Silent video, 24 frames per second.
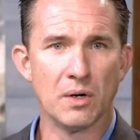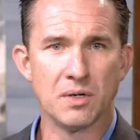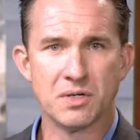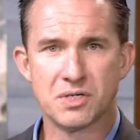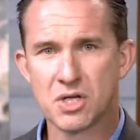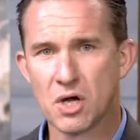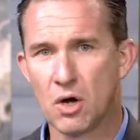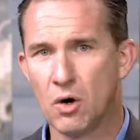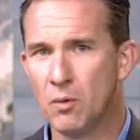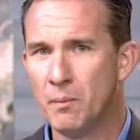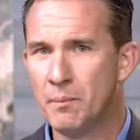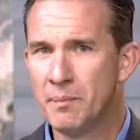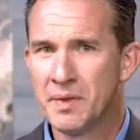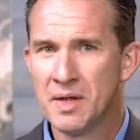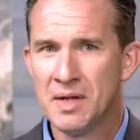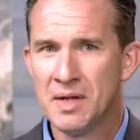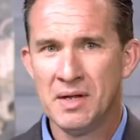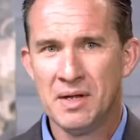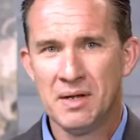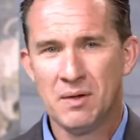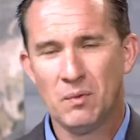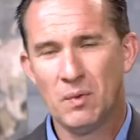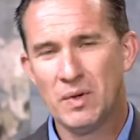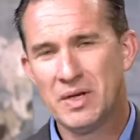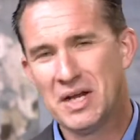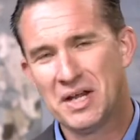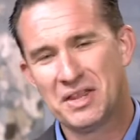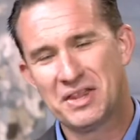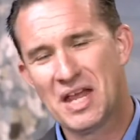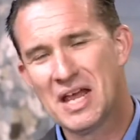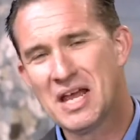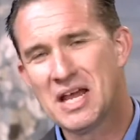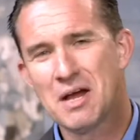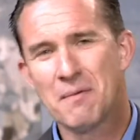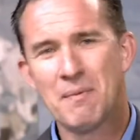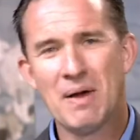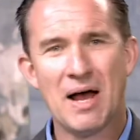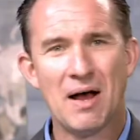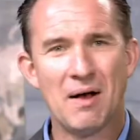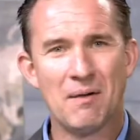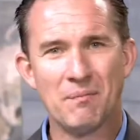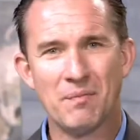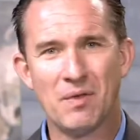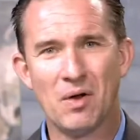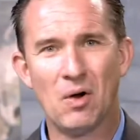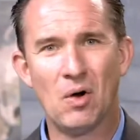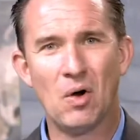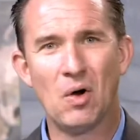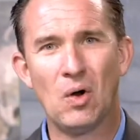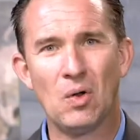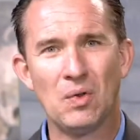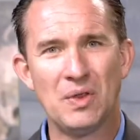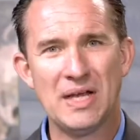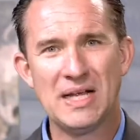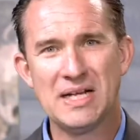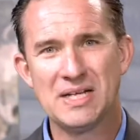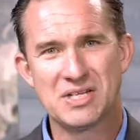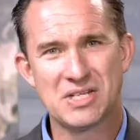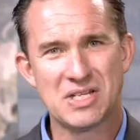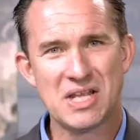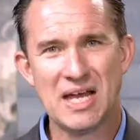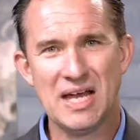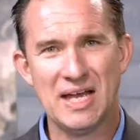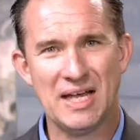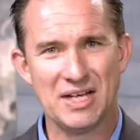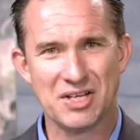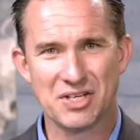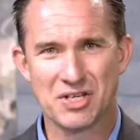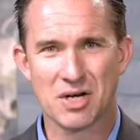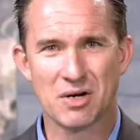And so, when you think about all these things,